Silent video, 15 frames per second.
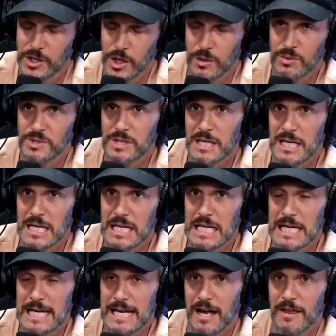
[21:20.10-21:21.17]
you
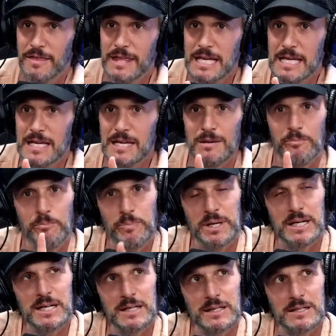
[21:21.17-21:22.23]
see the
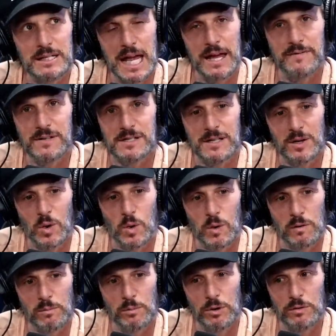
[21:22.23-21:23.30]
Pete Davidson
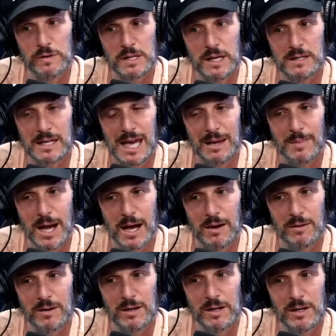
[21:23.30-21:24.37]
horror movie that came
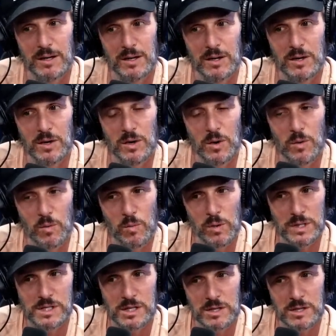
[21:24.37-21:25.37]
out? What's it